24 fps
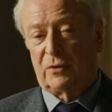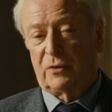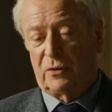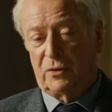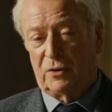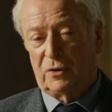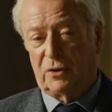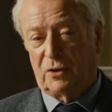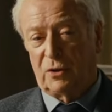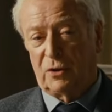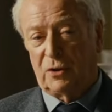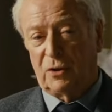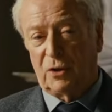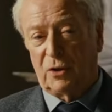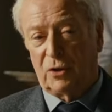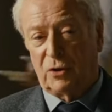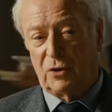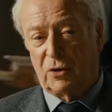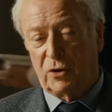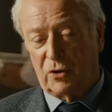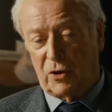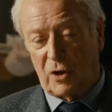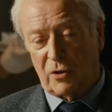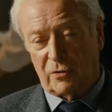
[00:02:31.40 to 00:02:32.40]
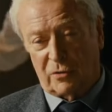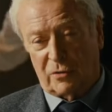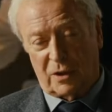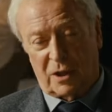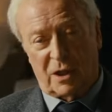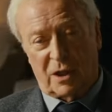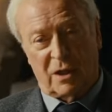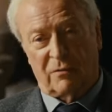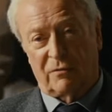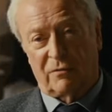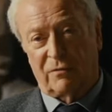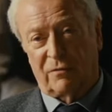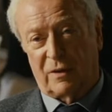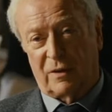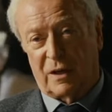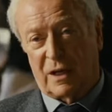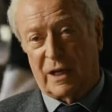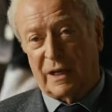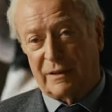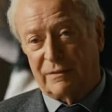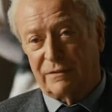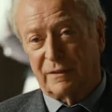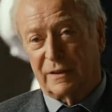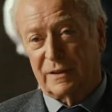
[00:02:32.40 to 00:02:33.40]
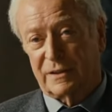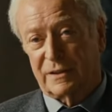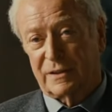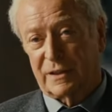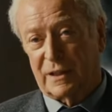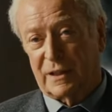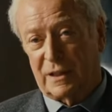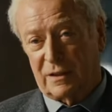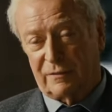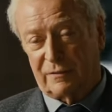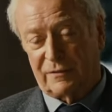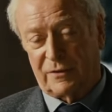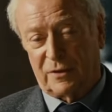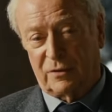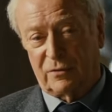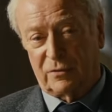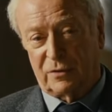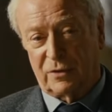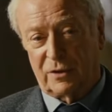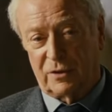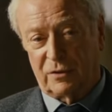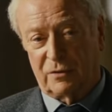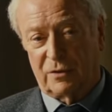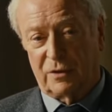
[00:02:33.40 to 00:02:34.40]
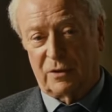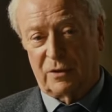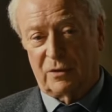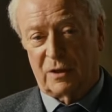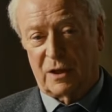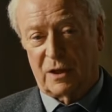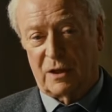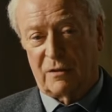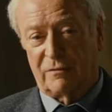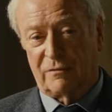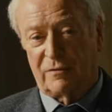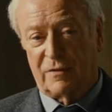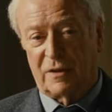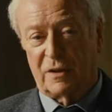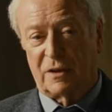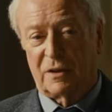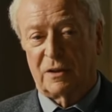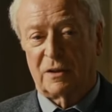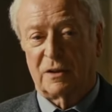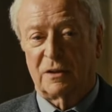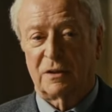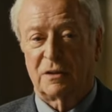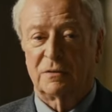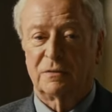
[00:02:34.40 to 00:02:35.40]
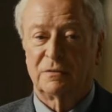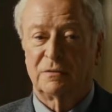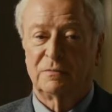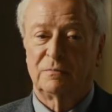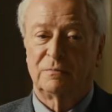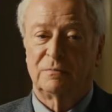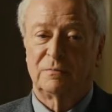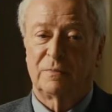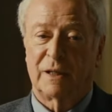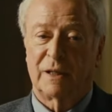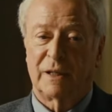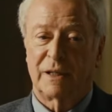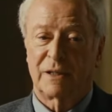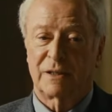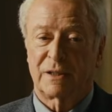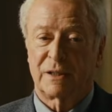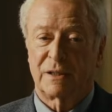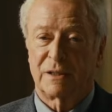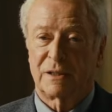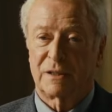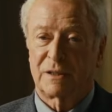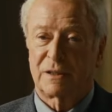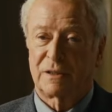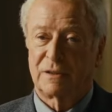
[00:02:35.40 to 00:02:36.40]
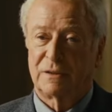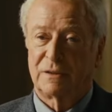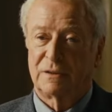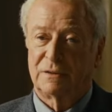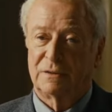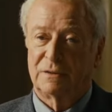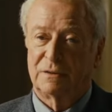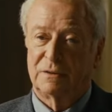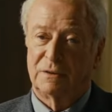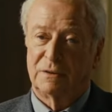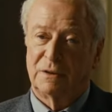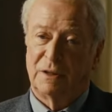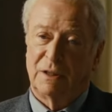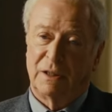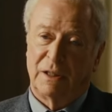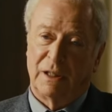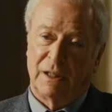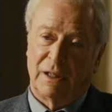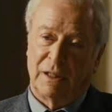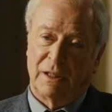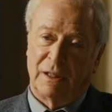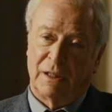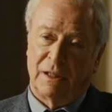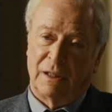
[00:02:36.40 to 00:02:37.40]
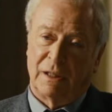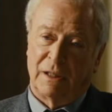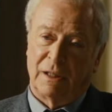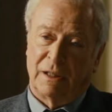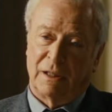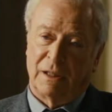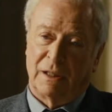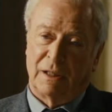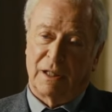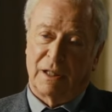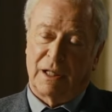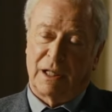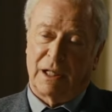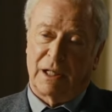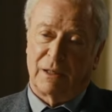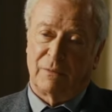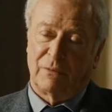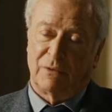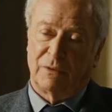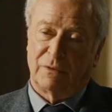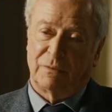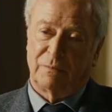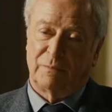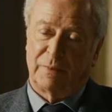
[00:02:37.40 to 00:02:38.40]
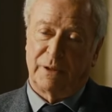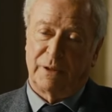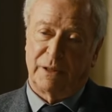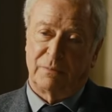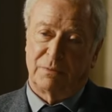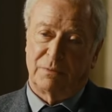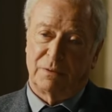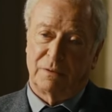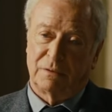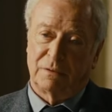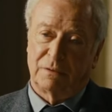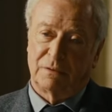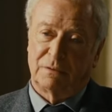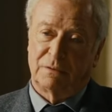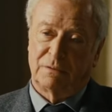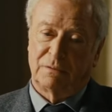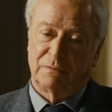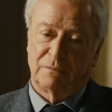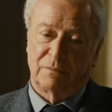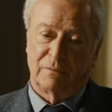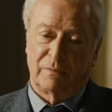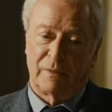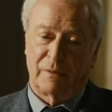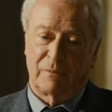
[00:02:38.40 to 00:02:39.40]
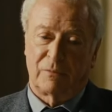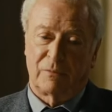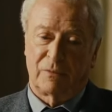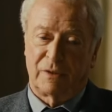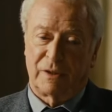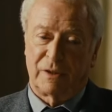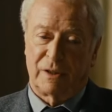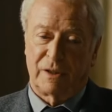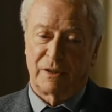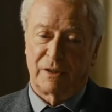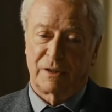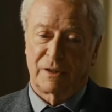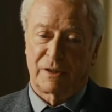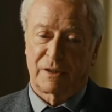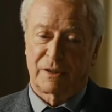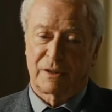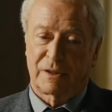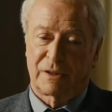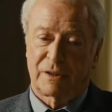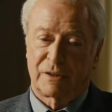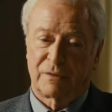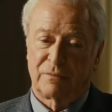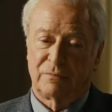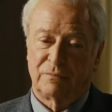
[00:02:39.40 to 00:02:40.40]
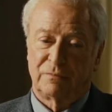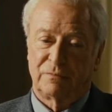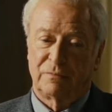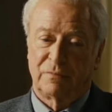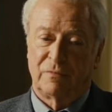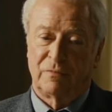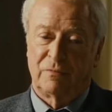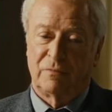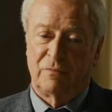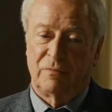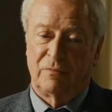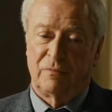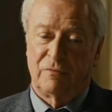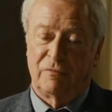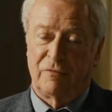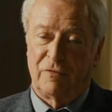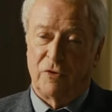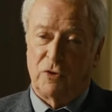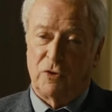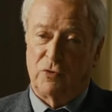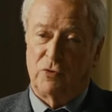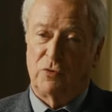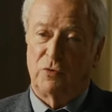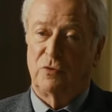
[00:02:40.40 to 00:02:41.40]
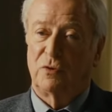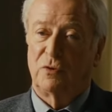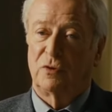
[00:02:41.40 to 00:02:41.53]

At the pub, he bumped into another friend and told him that he'd fallen in love. When Caine shared the details, his friend revealed that he actually worked at the company that made the